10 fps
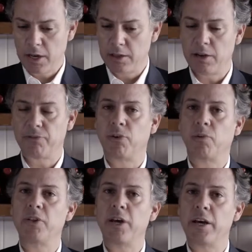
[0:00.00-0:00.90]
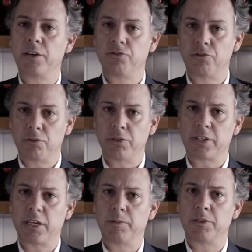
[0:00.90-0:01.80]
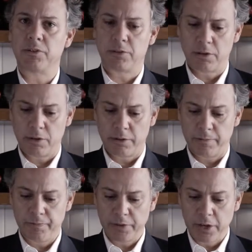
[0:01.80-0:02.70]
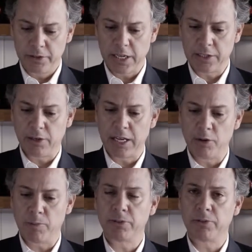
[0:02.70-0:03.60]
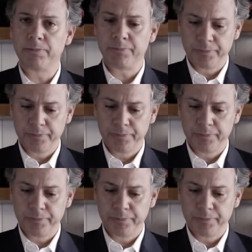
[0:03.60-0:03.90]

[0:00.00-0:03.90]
and therefore with age the sediments settle at the bottom.